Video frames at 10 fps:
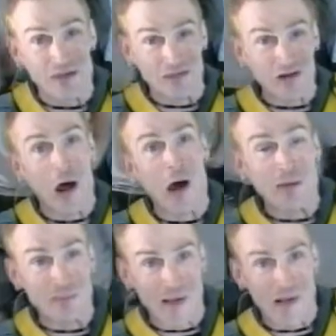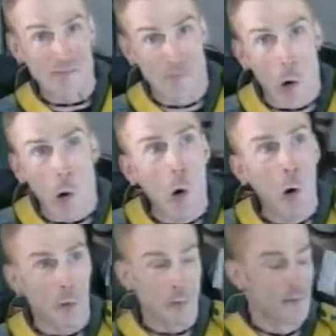You once. It's like
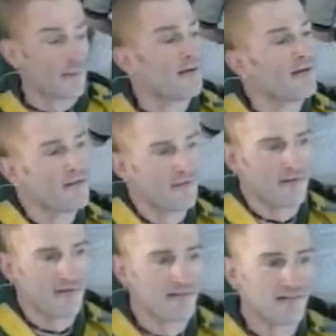being born.